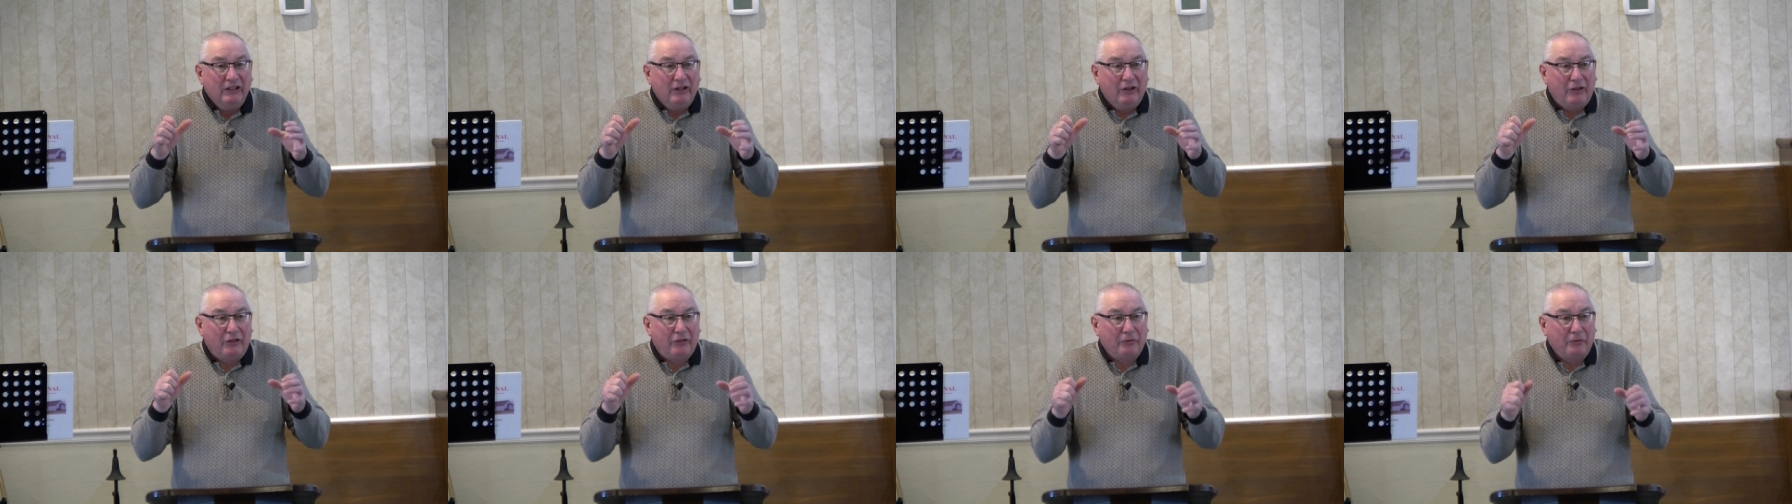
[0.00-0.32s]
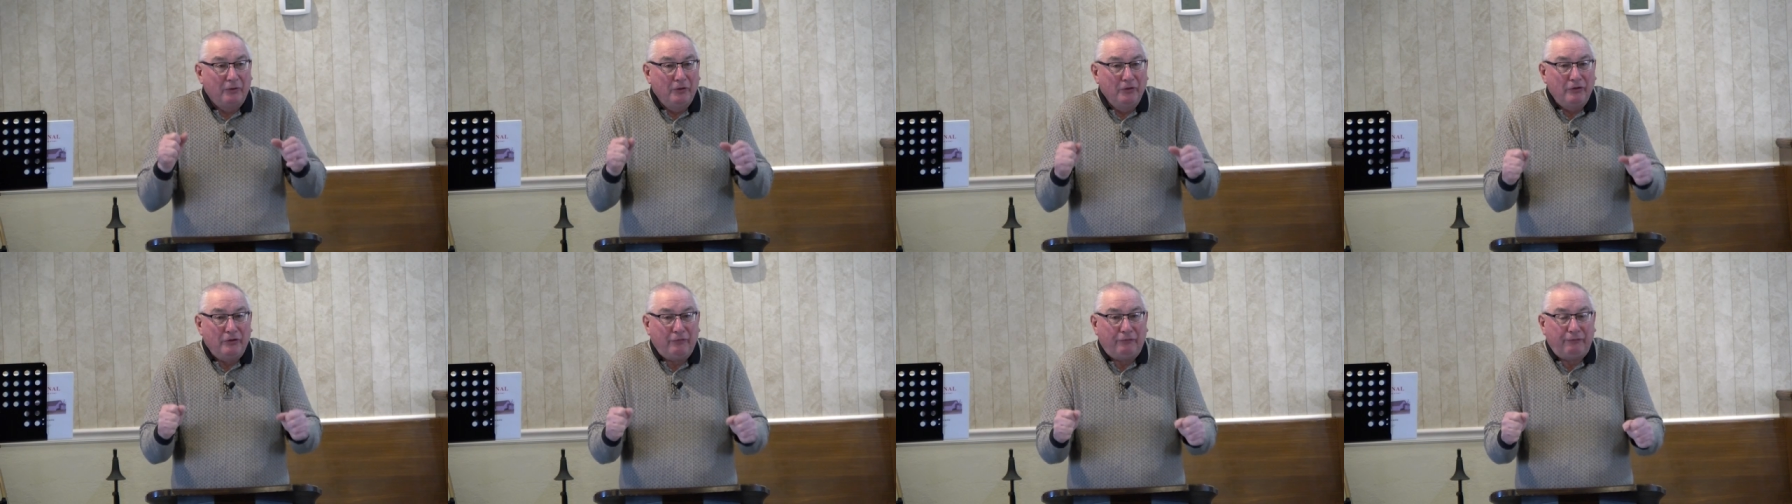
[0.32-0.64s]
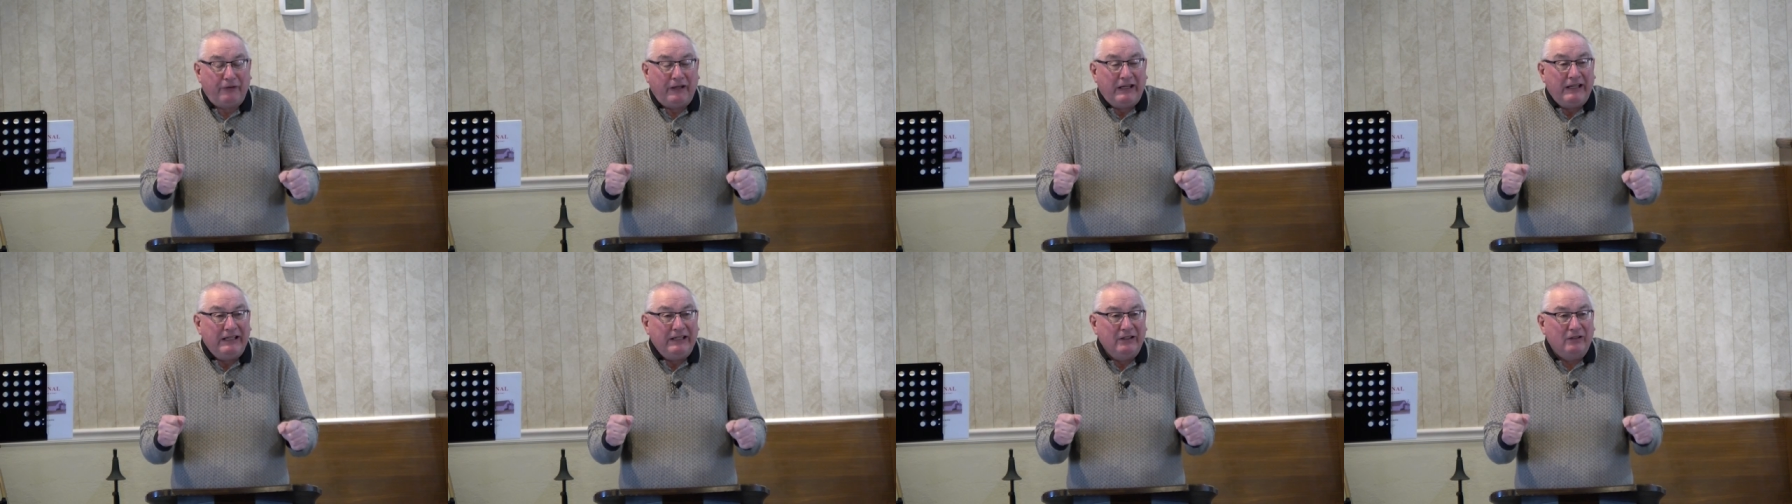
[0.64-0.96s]
through the
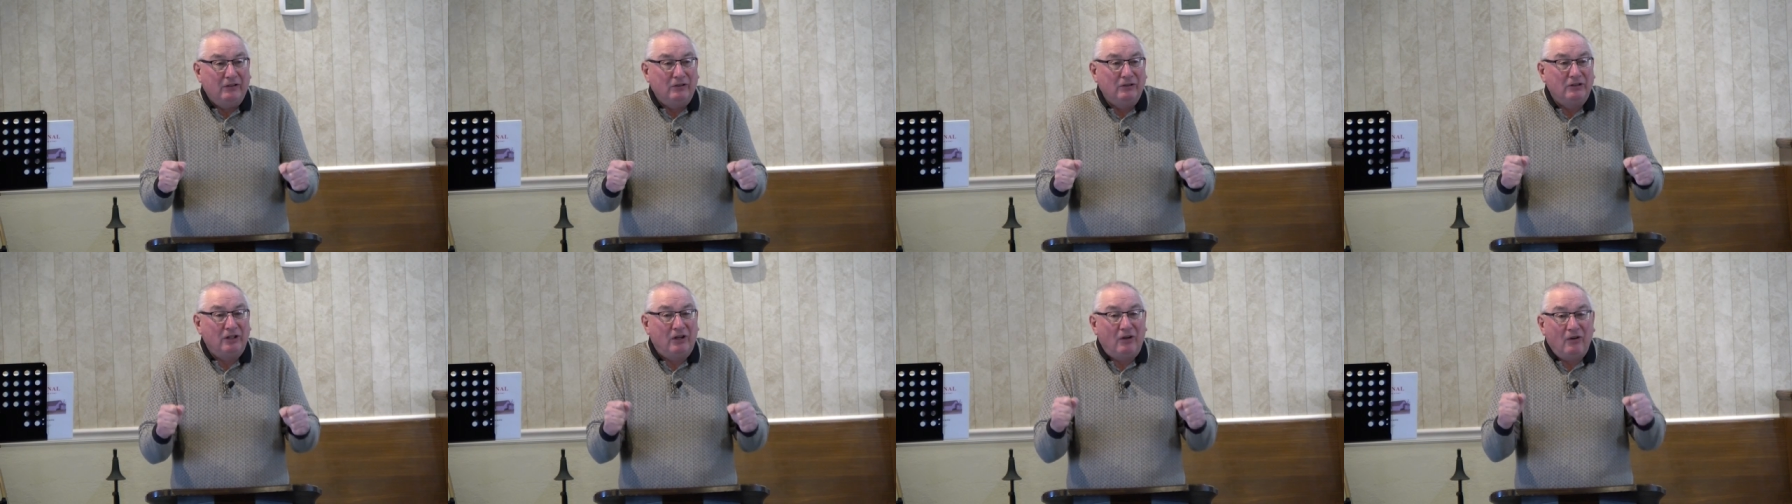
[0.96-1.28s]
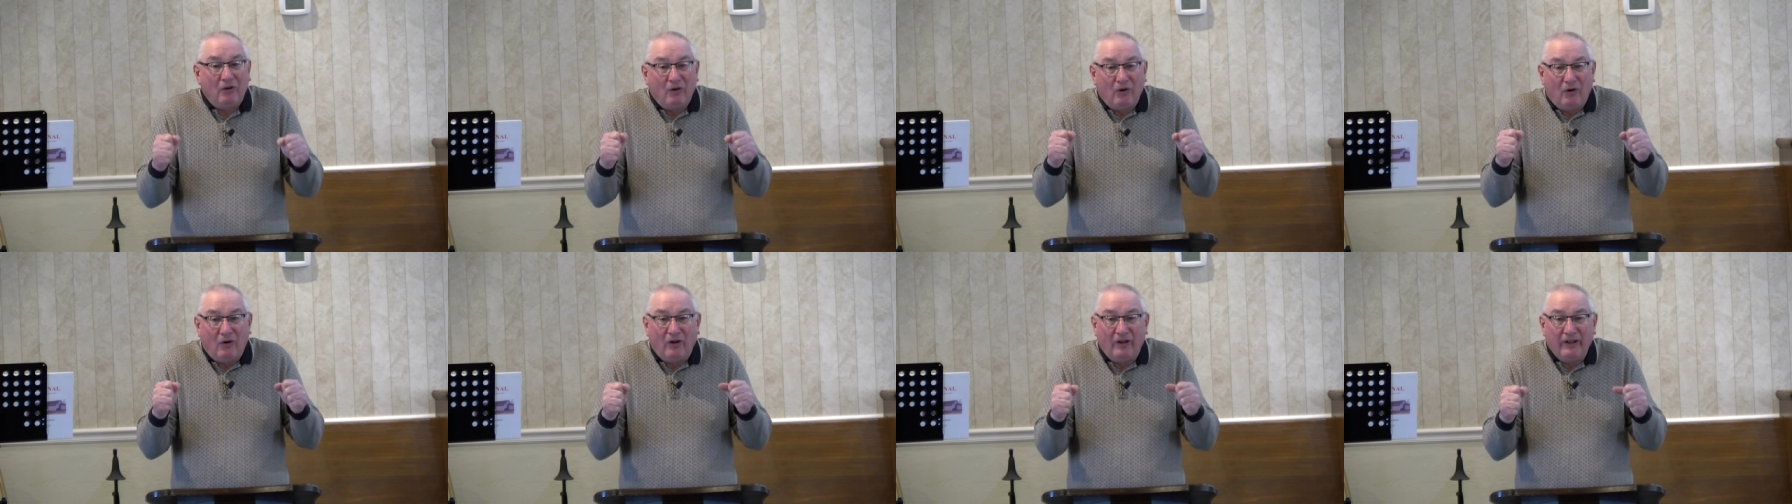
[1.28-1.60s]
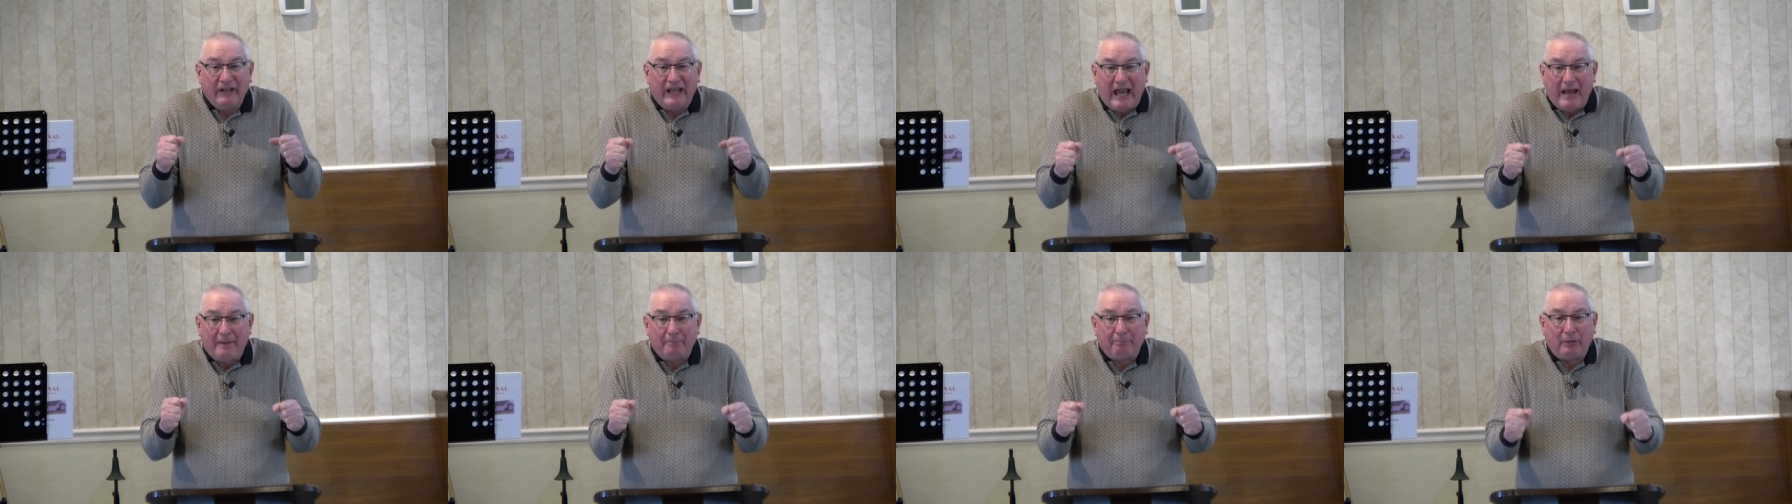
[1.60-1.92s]
field
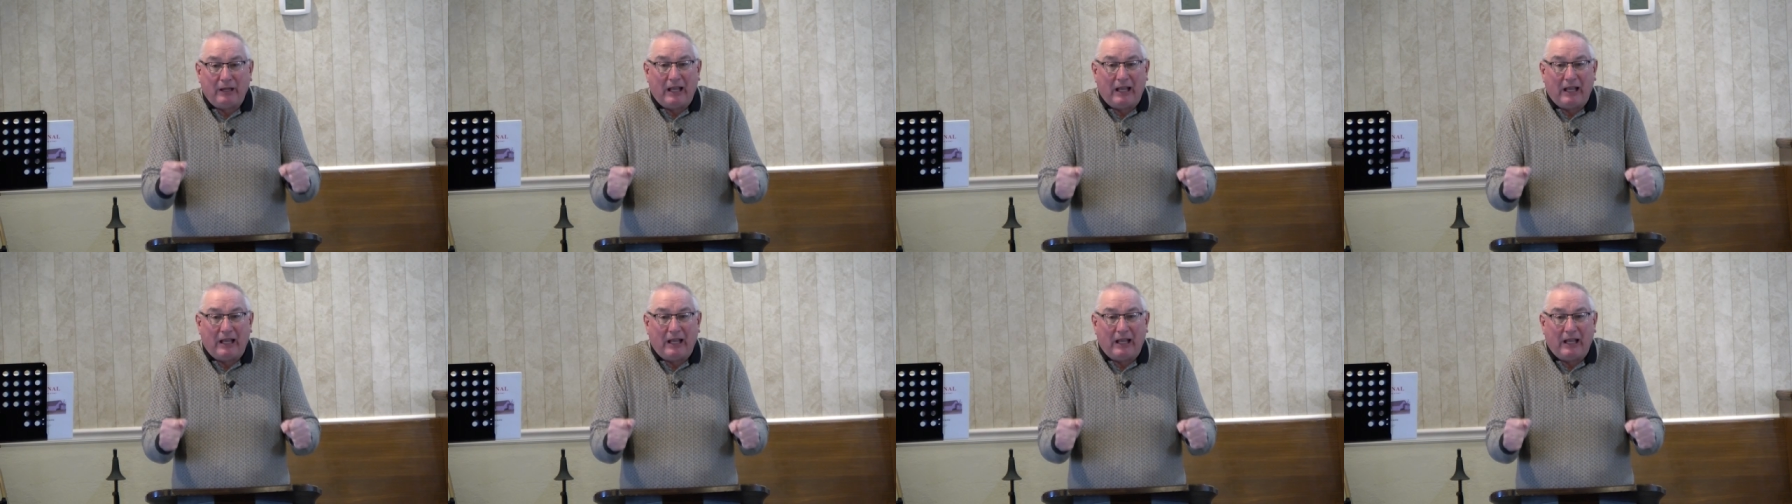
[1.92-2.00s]
on that